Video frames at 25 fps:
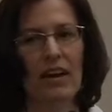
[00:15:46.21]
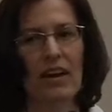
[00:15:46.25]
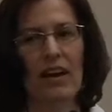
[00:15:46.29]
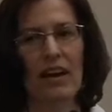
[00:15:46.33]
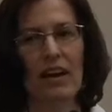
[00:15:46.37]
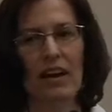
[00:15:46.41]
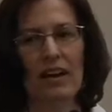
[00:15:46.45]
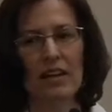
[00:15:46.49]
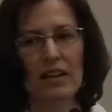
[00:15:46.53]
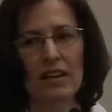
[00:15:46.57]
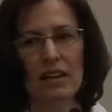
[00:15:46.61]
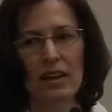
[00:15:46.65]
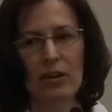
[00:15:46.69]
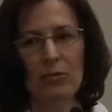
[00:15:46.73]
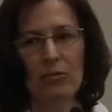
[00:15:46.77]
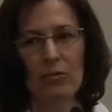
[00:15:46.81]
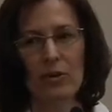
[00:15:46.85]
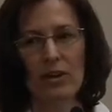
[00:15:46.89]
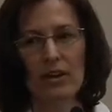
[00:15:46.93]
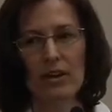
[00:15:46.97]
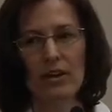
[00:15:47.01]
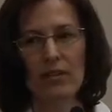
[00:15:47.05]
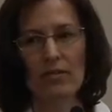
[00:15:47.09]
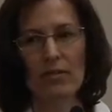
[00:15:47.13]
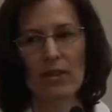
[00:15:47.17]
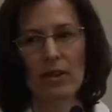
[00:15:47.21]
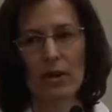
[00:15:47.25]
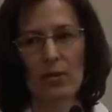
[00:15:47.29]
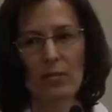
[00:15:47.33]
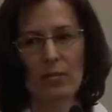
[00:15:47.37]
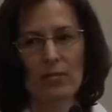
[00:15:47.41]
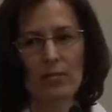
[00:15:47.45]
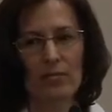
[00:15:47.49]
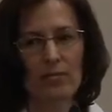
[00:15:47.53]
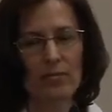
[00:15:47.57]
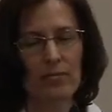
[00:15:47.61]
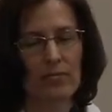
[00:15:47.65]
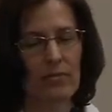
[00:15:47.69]
And then we give
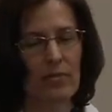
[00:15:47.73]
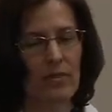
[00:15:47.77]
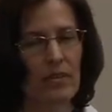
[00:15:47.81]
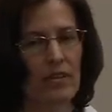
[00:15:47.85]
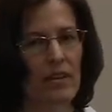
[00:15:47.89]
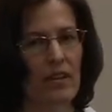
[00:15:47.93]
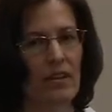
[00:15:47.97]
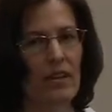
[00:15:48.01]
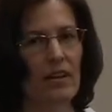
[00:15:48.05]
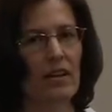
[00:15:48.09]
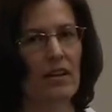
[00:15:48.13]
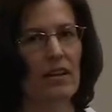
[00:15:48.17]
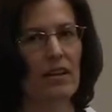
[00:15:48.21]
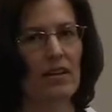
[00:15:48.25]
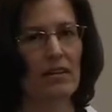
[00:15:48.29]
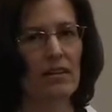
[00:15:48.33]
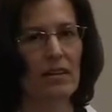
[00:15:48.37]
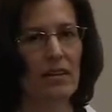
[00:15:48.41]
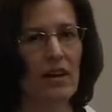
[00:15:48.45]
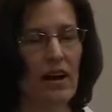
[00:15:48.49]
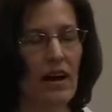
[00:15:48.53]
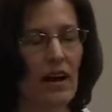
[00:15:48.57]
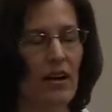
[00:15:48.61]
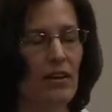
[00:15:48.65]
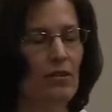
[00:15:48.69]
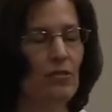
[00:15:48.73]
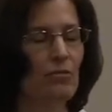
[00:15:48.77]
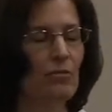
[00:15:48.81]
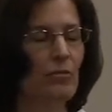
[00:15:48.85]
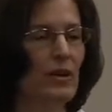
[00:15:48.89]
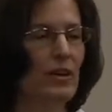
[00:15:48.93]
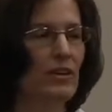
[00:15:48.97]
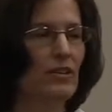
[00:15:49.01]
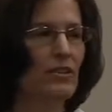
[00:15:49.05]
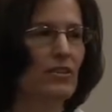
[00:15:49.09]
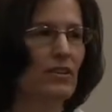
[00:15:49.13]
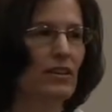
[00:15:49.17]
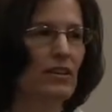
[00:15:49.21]
them a lot of
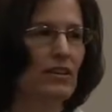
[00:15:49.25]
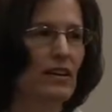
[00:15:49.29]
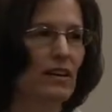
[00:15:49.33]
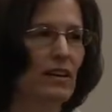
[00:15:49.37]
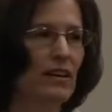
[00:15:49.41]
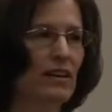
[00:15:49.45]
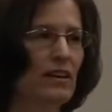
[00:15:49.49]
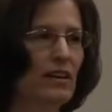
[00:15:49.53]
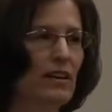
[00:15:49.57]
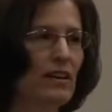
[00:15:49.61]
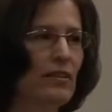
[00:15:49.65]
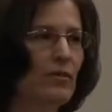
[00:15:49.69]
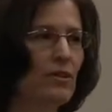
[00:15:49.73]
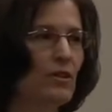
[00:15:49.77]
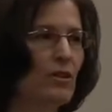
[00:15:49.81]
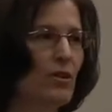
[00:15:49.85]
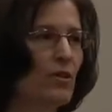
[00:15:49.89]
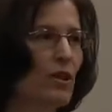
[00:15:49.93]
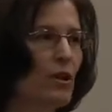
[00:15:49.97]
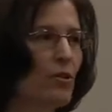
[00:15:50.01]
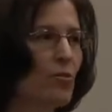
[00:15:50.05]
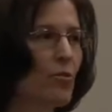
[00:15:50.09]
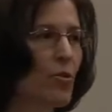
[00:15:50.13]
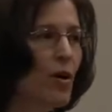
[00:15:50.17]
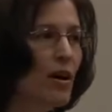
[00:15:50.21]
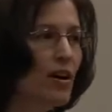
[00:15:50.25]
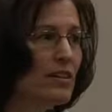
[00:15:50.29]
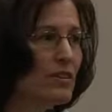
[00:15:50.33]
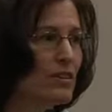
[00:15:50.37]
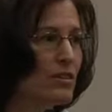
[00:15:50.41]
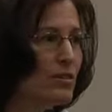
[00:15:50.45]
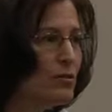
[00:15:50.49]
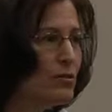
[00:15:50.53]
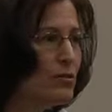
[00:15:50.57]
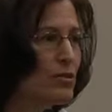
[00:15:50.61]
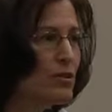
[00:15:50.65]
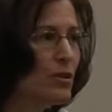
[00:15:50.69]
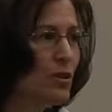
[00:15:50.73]
mentoring, like even though they want
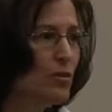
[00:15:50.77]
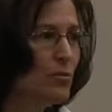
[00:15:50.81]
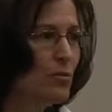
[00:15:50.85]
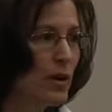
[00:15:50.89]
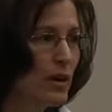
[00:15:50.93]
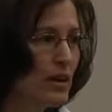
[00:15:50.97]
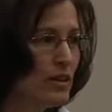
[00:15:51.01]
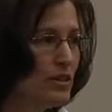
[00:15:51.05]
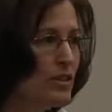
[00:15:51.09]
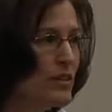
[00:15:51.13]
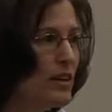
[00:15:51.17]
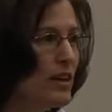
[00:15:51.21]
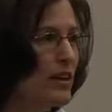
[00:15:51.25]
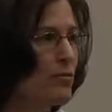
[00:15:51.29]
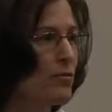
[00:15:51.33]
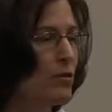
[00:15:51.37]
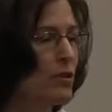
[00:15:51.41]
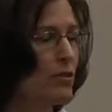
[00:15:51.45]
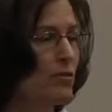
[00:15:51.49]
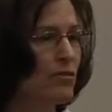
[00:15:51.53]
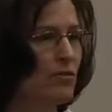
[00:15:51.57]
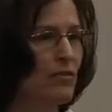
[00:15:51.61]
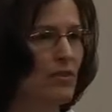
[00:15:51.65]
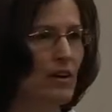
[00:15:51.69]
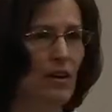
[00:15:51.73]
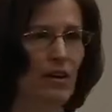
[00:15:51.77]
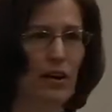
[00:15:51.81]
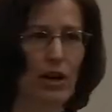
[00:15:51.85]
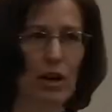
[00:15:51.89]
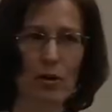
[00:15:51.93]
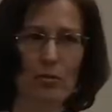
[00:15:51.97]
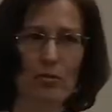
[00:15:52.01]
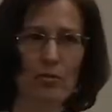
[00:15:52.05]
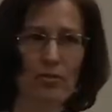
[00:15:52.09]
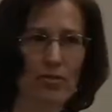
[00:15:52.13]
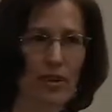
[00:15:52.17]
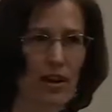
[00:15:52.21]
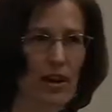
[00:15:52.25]
to so much, and we're very
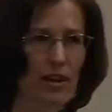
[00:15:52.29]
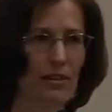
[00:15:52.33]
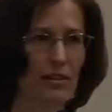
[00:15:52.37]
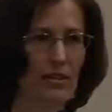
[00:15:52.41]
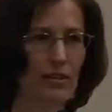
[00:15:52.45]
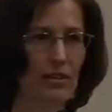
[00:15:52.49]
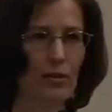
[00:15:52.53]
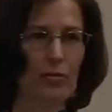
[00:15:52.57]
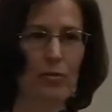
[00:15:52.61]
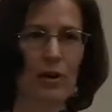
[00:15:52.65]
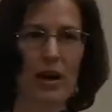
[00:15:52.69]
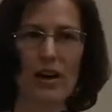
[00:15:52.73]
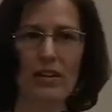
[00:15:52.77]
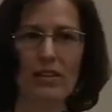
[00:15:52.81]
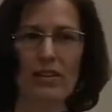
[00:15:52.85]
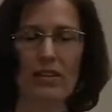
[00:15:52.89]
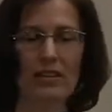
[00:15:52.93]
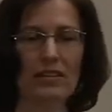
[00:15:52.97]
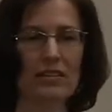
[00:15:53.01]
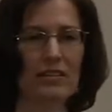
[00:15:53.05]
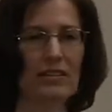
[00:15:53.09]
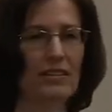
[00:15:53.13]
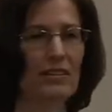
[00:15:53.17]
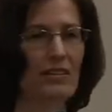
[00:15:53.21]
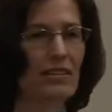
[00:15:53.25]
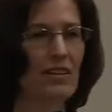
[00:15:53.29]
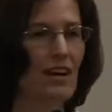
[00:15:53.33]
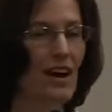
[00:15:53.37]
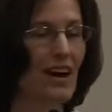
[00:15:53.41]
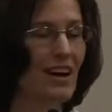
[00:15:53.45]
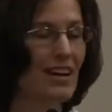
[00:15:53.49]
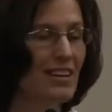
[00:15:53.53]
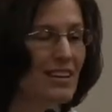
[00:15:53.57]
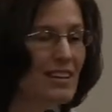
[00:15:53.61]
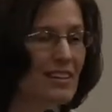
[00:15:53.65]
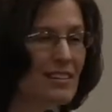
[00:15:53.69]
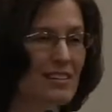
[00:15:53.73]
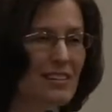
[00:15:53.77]
upfront about that it's
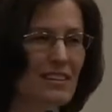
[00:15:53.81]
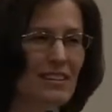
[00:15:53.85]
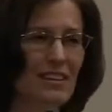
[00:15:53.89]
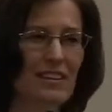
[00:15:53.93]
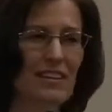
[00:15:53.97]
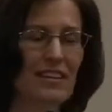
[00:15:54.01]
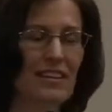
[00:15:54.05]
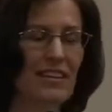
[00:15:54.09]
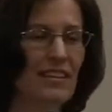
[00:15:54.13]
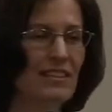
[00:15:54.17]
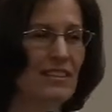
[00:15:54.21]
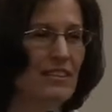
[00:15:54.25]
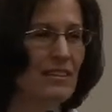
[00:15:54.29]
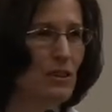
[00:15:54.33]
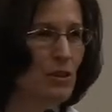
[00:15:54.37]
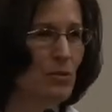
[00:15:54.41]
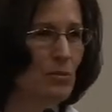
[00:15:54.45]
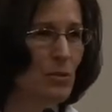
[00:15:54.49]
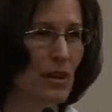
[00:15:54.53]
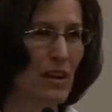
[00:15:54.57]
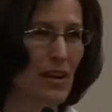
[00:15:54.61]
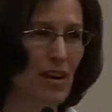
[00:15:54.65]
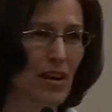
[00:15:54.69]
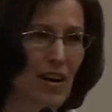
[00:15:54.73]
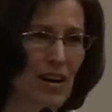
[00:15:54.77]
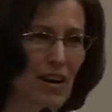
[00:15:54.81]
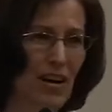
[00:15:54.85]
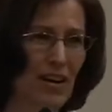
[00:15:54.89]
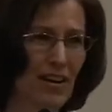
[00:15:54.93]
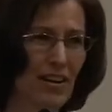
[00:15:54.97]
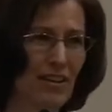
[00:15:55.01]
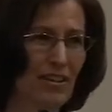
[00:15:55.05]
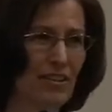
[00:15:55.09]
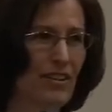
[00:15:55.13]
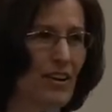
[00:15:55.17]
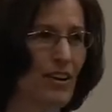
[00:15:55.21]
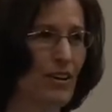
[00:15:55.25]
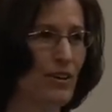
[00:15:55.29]
not easy, is this gonna be
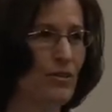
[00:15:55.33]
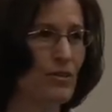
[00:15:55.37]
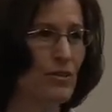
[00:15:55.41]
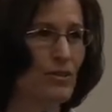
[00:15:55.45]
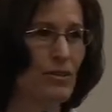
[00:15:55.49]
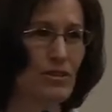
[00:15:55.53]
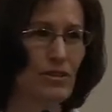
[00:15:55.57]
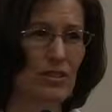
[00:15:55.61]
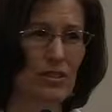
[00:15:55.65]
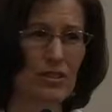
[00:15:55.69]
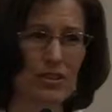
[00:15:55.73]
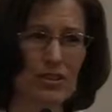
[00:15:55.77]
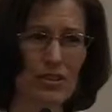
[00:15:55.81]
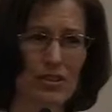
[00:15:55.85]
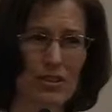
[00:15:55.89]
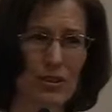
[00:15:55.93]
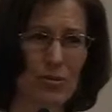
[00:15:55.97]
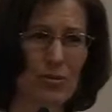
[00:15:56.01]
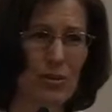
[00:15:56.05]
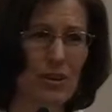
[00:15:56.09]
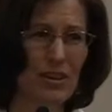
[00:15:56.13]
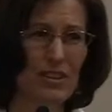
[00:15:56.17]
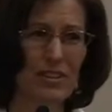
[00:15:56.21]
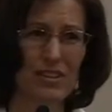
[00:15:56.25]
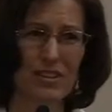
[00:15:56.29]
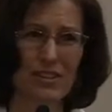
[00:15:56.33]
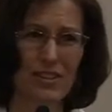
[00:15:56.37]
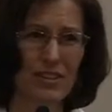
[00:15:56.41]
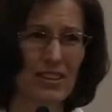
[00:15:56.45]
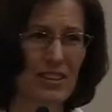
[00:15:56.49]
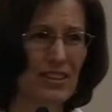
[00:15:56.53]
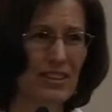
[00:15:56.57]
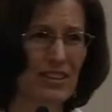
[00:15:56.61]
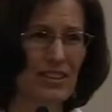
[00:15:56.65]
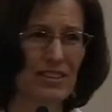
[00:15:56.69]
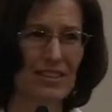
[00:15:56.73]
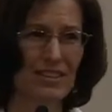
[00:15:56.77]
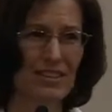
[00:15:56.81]
hard, are you sure you wanna do
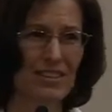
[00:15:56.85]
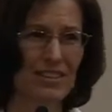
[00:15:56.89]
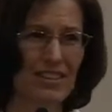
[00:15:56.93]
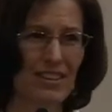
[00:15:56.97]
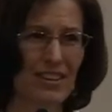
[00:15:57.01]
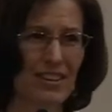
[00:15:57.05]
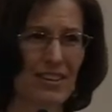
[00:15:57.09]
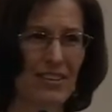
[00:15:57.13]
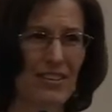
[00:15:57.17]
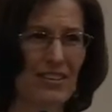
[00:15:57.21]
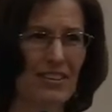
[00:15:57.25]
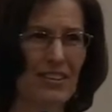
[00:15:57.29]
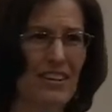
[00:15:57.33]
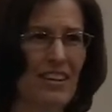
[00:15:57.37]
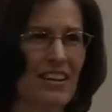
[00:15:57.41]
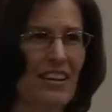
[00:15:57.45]
this, you know?